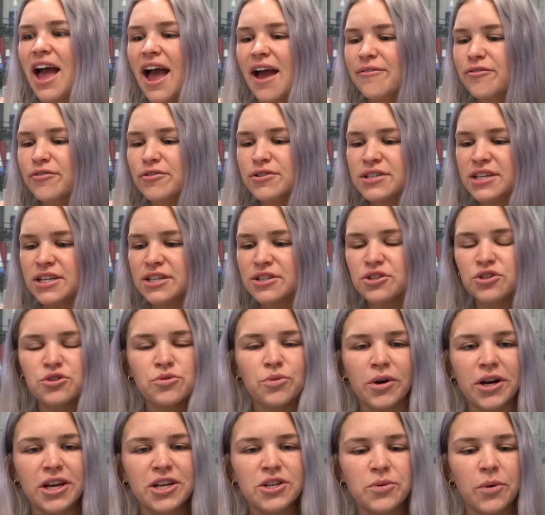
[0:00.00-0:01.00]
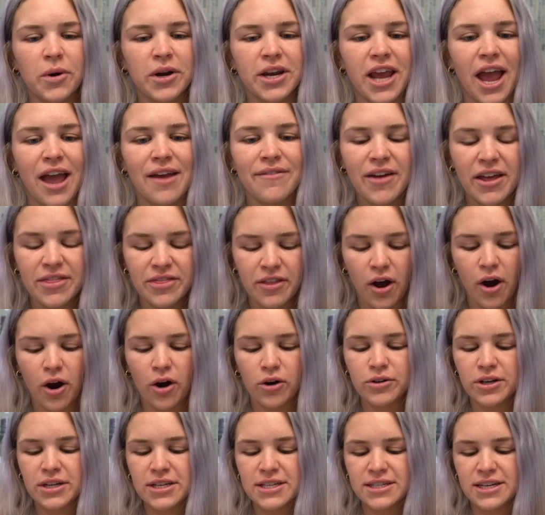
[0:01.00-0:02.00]
Ever since 2020, I've had the
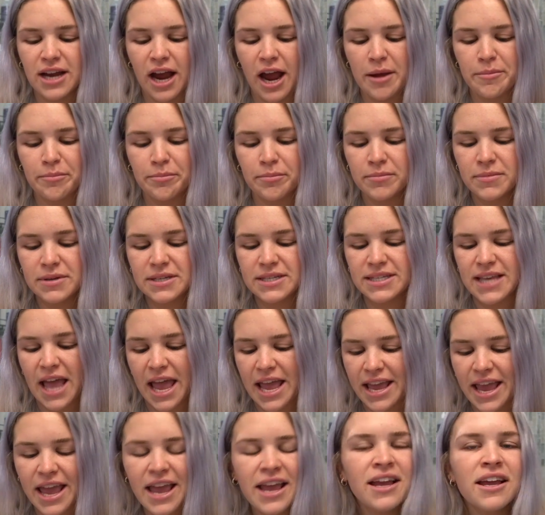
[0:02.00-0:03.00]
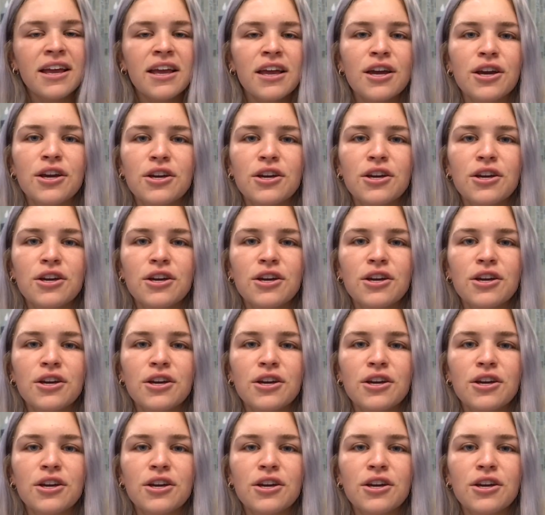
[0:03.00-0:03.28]
hardest time saying